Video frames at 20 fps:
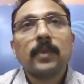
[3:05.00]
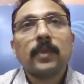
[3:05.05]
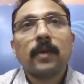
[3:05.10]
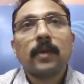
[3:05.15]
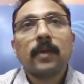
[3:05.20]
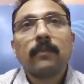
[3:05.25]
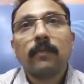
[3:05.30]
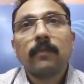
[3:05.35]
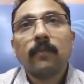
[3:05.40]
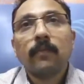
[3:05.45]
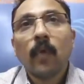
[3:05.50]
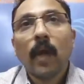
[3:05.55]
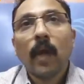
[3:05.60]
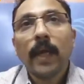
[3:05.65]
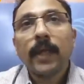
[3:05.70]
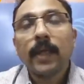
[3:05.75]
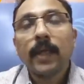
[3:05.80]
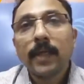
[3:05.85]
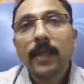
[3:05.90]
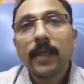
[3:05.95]
the
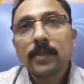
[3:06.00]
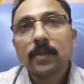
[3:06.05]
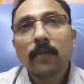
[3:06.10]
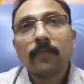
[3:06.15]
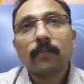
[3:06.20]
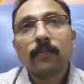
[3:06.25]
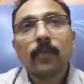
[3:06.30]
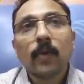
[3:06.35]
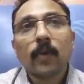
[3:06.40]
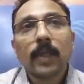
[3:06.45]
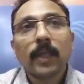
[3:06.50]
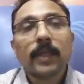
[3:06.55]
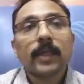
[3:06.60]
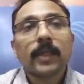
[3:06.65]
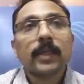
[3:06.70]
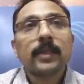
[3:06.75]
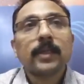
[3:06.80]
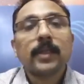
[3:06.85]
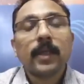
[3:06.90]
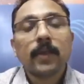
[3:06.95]
wideness of
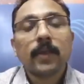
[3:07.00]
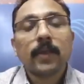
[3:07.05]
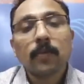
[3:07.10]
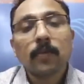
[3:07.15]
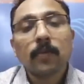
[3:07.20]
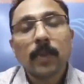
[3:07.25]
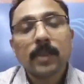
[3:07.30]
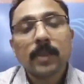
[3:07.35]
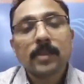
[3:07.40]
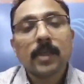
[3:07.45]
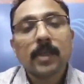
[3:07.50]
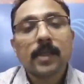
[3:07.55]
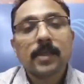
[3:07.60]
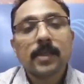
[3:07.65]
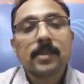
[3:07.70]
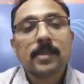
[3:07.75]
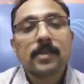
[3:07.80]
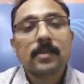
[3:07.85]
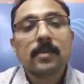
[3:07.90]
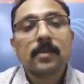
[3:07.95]
protecting the equipments
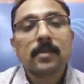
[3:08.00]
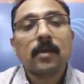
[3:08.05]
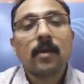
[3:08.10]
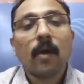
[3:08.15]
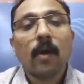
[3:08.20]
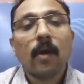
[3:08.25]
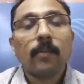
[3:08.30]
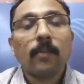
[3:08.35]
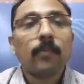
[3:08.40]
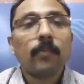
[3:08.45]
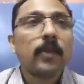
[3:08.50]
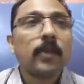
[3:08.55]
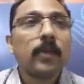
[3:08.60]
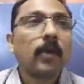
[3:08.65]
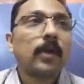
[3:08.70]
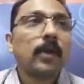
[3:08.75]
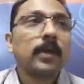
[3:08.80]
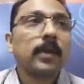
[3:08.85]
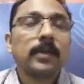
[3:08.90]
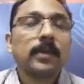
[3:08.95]
has gone
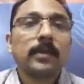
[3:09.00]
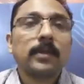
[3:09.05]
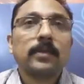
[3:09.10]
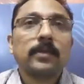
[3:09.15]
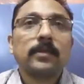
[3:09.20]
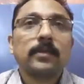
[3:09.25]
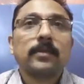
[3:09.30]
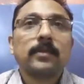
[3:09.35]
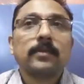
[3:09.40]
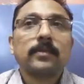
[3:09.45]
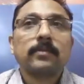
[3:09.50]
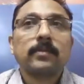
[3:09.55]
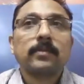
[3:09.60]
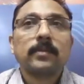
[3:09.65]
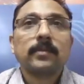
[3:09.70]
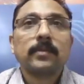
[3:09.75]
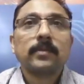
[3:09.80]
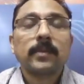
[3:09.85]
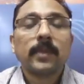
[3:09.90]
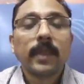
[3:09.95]
beyond
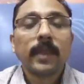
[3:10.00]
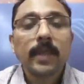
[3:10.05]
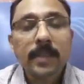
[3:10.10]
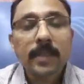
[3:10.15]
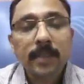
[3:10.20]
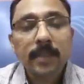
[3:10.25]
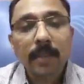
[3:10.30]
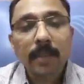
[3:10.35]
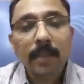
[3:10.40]
traditional